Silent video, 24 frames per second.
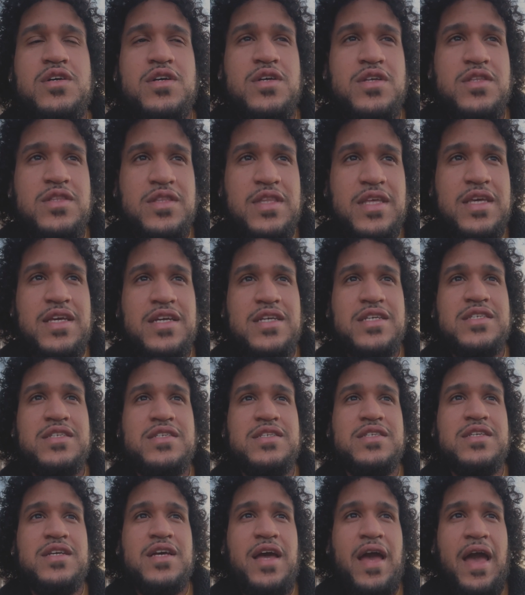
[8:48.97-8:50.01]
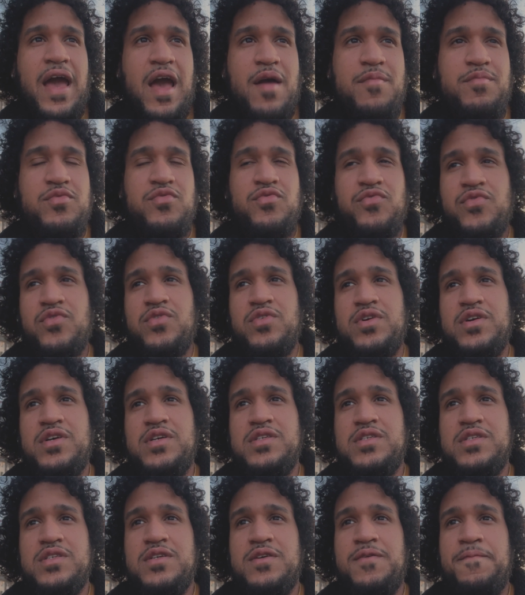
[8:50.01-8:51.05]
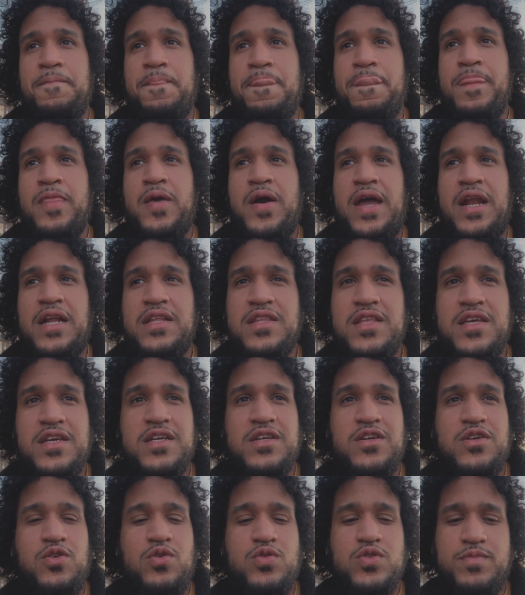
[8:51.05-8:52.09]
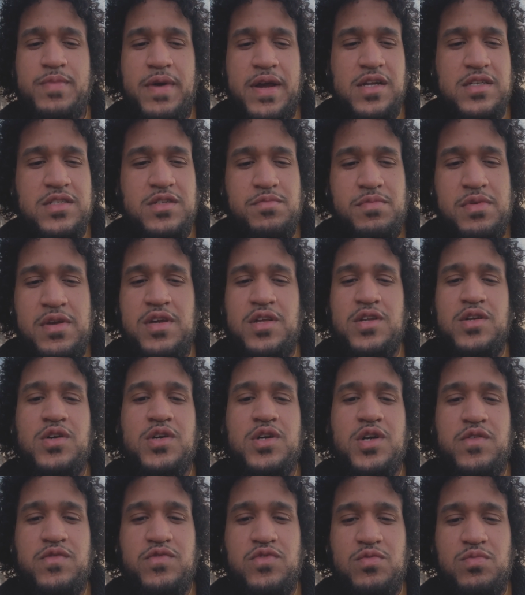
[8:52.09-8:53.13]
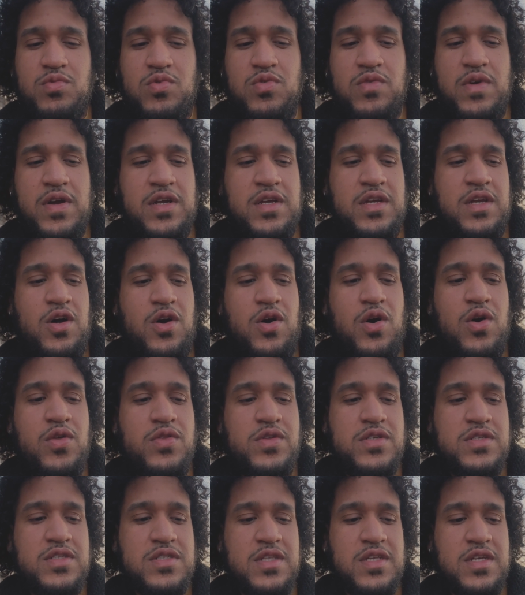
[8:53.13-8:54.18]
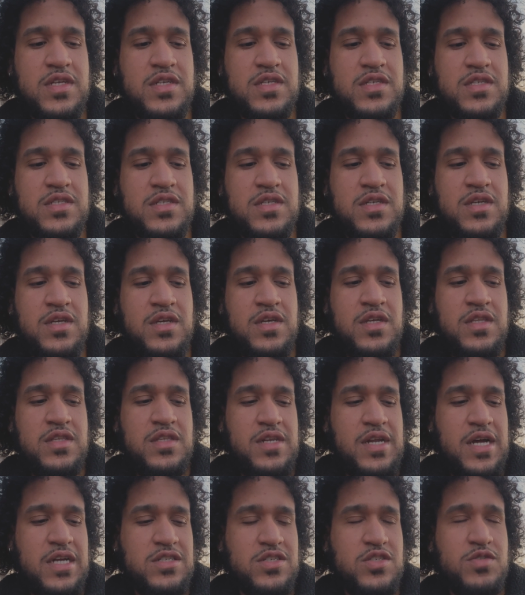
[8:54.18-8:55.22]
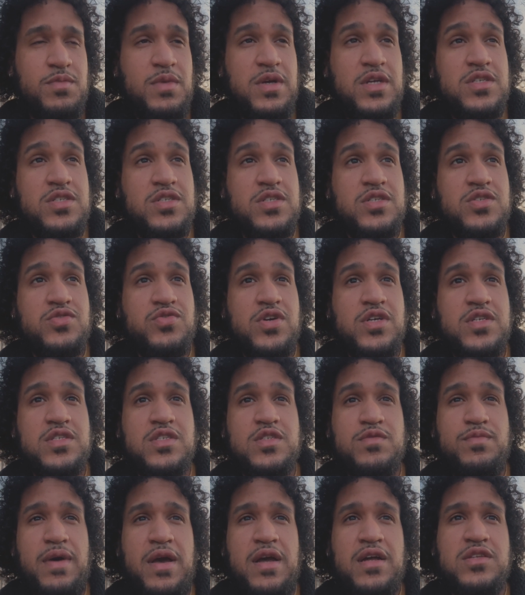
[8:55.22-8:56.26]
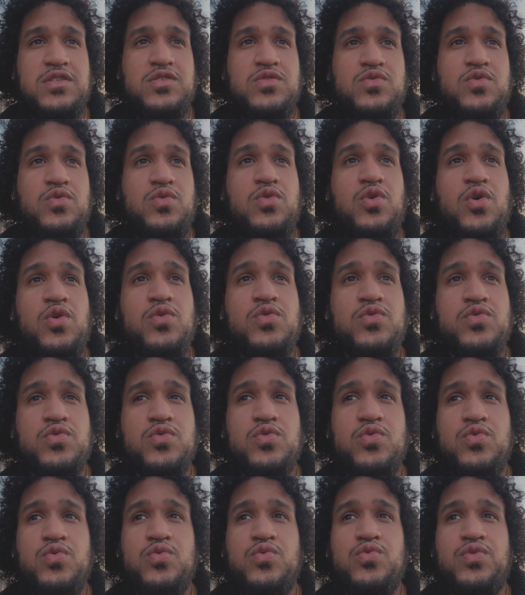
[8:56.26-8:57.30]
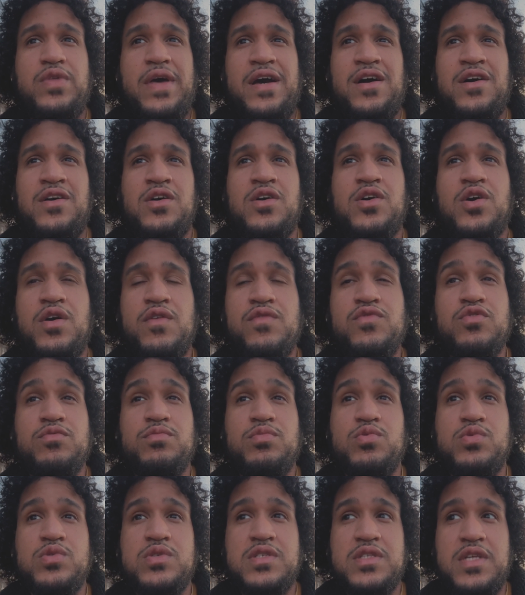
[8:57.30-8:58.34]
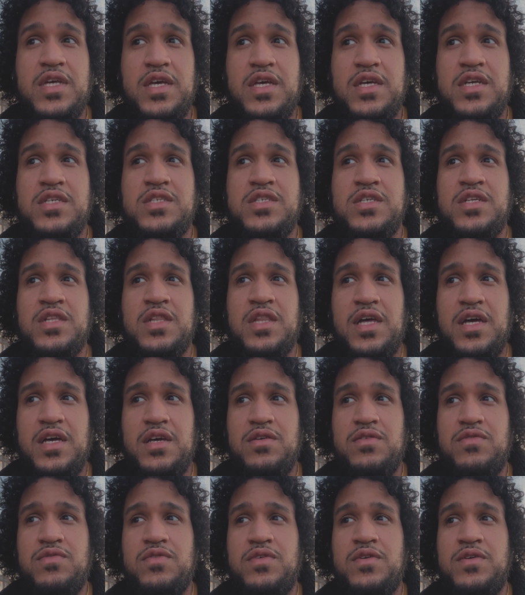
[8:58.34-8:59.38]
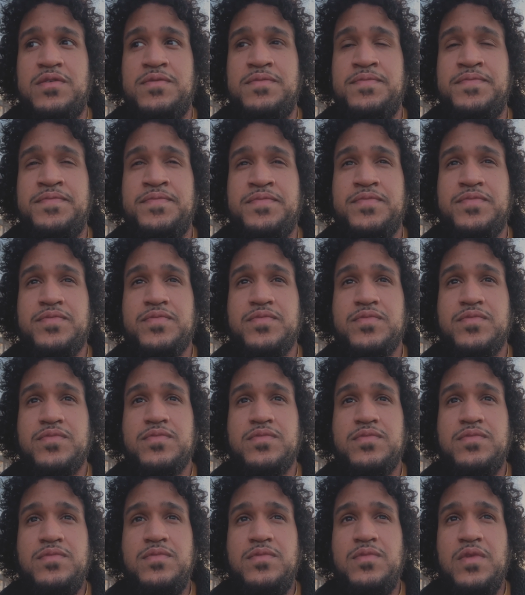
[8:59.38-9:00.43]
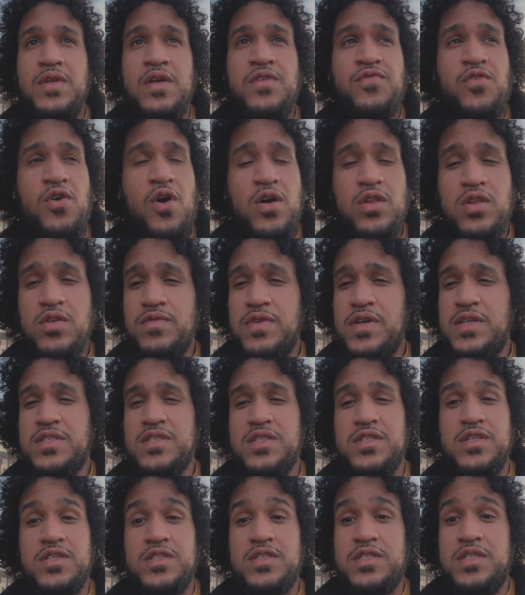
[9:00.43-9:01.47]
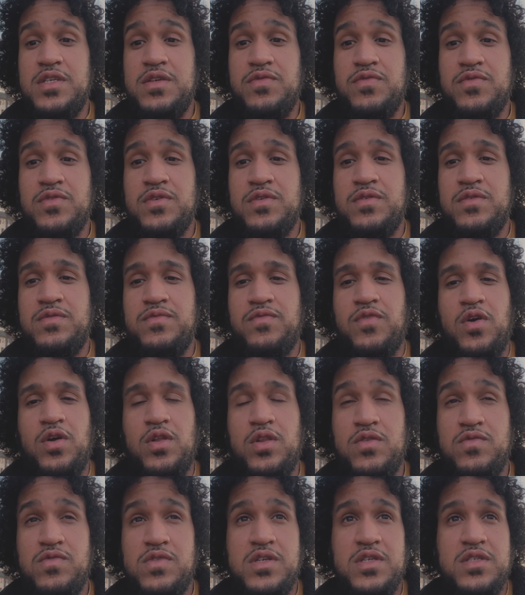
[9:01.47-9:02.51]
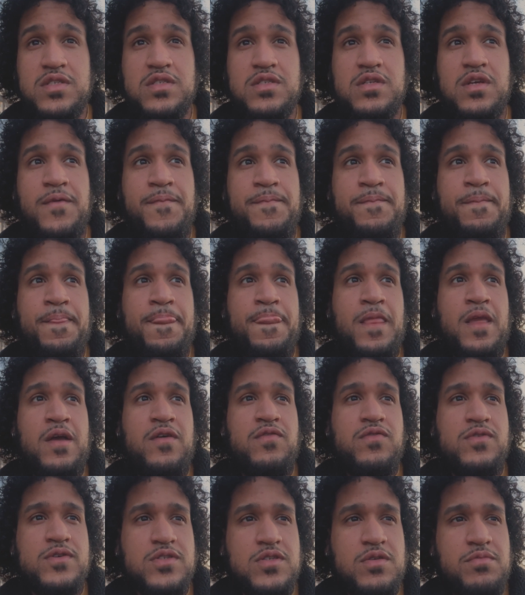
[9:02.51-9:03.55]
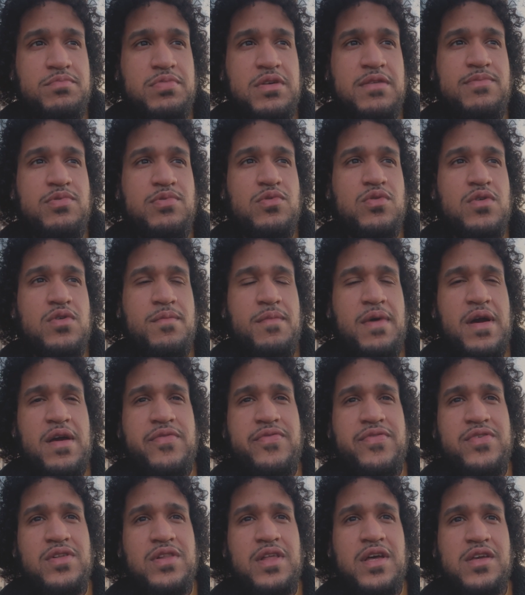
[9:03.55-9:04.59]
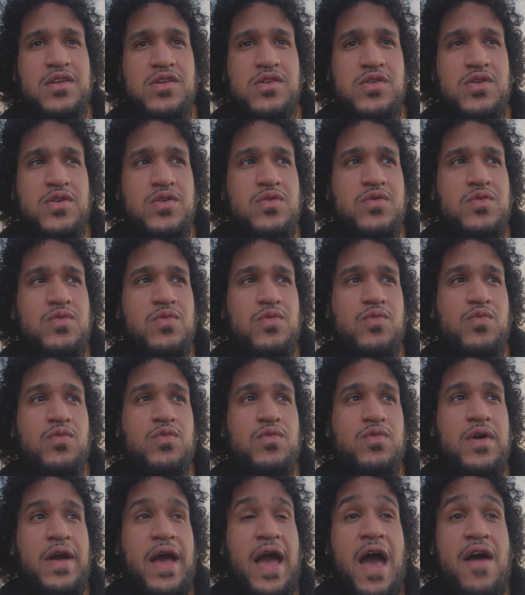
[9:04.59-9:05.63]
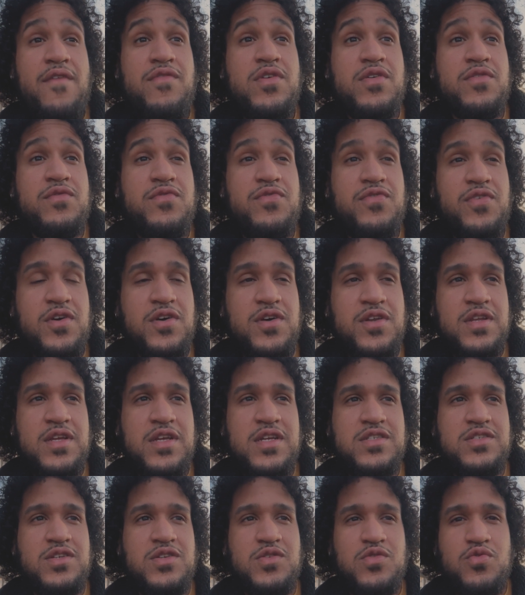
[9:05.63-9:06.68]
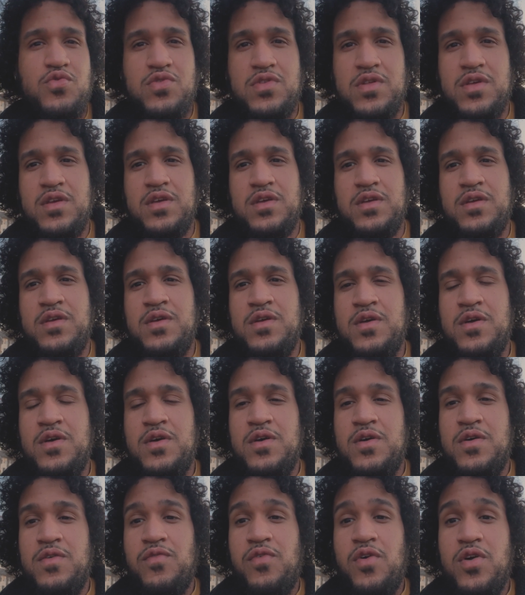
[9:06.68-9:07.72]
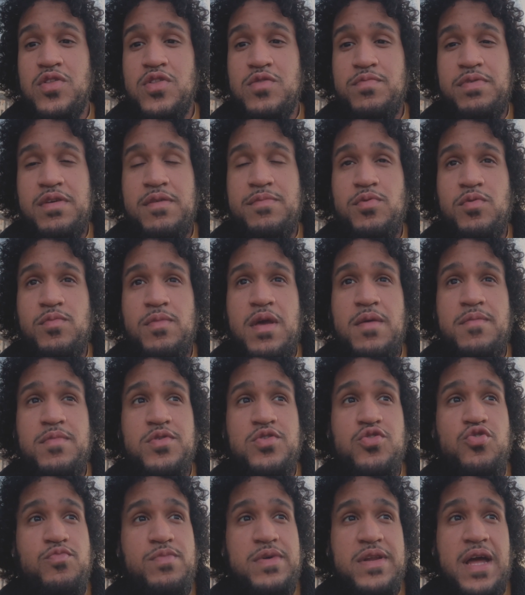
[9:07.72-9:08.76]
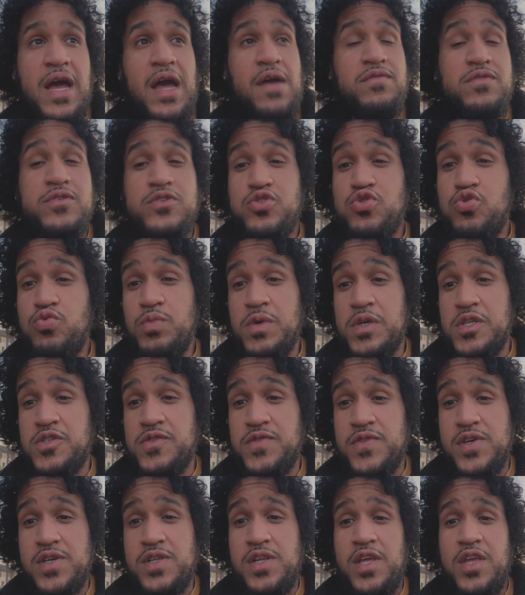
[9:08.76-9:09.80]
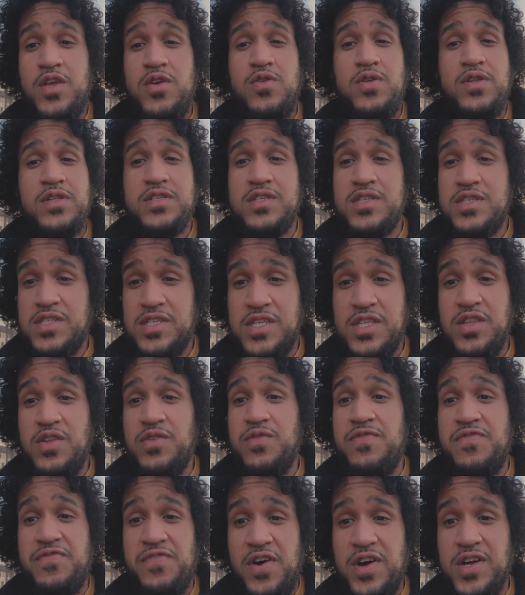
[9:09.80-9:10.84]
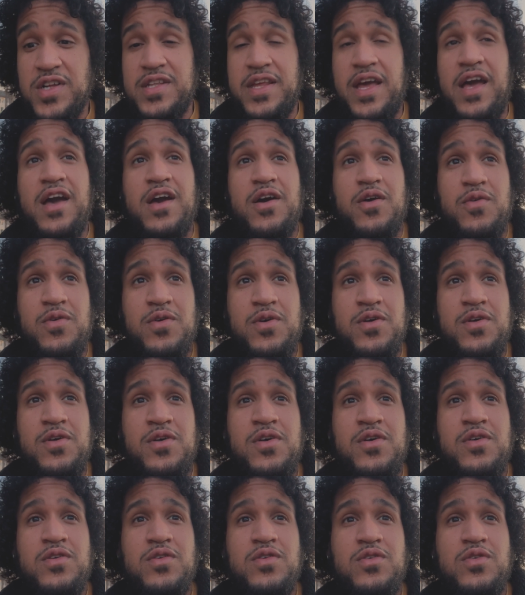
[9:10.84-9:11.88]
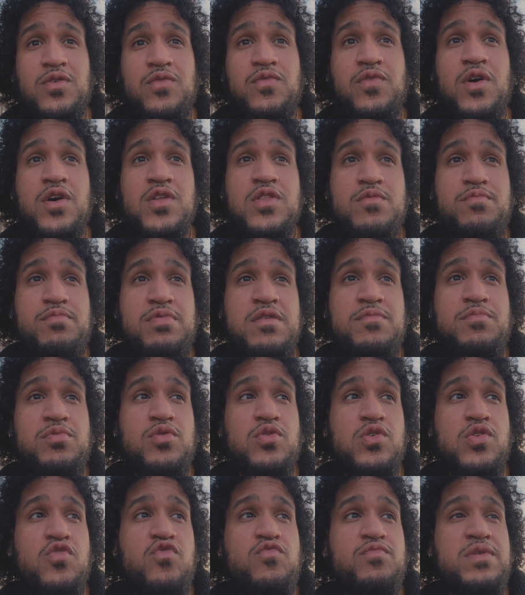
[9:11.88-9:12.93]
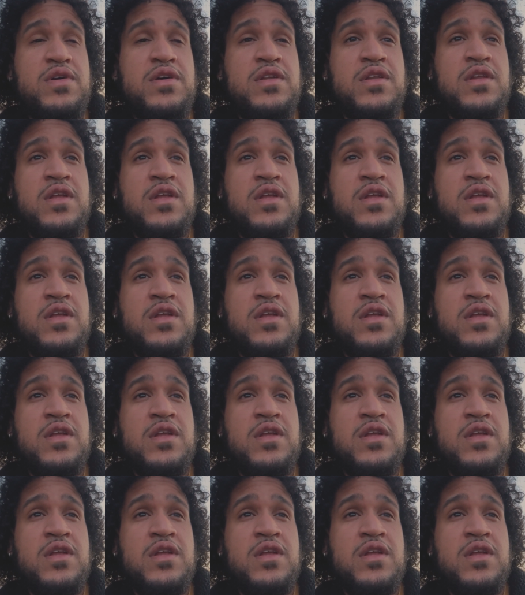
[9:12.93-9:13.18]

things happen for us. And I think it goes back to being uncomfortable, right? All these things that I just mentioned traces back to going through that uncomfortable stage in life. And for all of us, it looks different. For all of us, for some people, it feel like, you know, having fun is a new thing. For other people, maybe you've been having too much fun and you need to sit the fuck down. You know, for other people, you've been